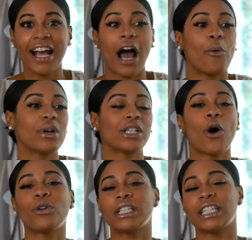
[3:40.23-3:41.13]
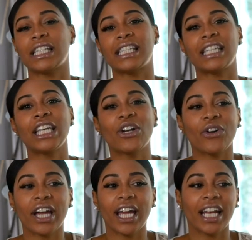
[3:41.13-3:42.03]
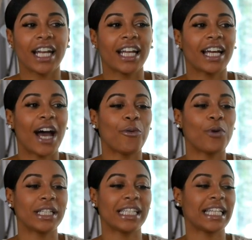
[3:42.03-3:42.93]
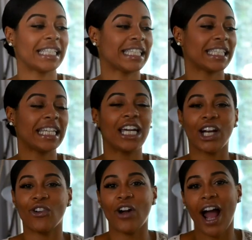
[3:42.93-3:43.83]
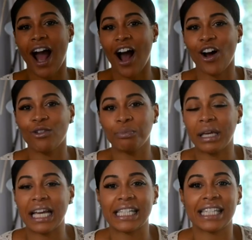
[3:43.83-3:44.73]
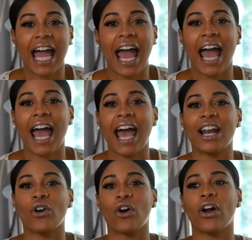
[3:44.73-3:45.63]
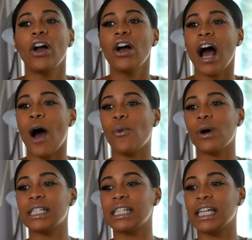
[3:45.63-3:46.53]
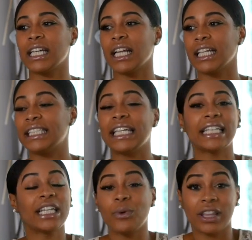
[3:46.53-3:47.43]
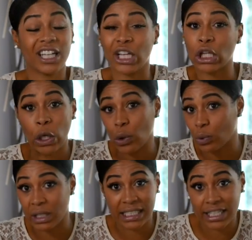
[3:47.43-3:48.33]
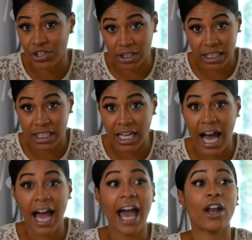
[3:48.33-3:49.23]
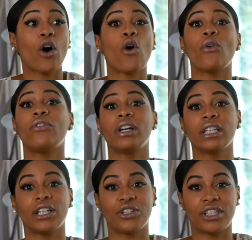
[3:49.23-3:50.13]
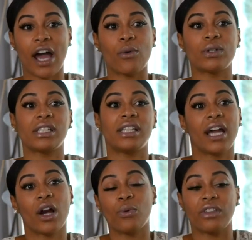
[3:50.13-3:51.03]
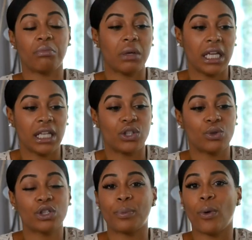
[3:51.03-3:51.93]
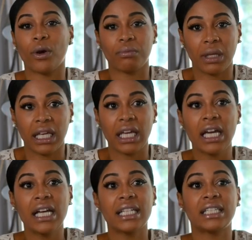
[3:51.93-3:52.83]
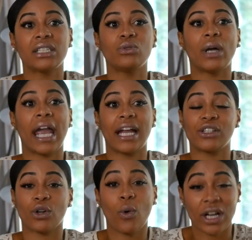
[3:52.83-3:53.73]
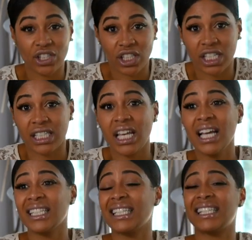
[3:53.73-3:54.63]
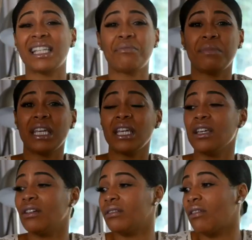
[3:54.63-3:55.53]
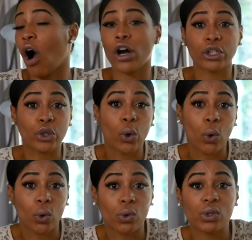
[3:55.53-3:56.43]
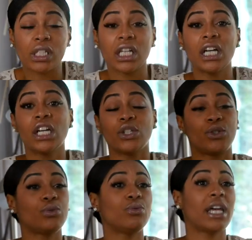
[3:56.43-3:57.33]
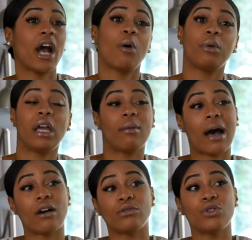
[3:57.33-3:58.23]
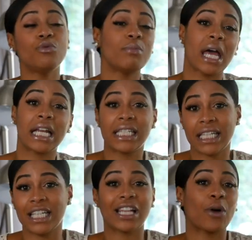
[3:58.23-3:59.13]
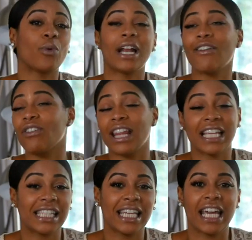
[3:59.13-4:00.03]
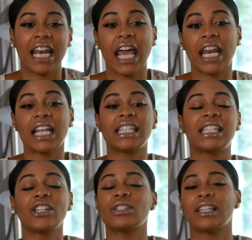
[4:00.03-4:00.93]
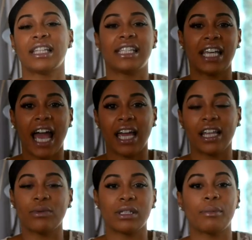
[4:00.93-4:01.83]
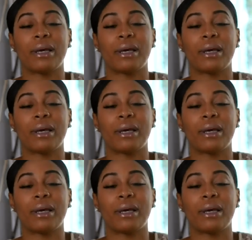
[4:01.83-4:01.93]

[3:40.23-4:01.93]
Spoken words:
I wasn't holding this secret. I wasn't sneaking around being sad, or I wasn't dealing with it alone, essentially. I had a whole village that was there with me to support me, to answer questions, to send me articles, to tell me about new medicines, like whatever they've seen. And it's still, to this day, it was the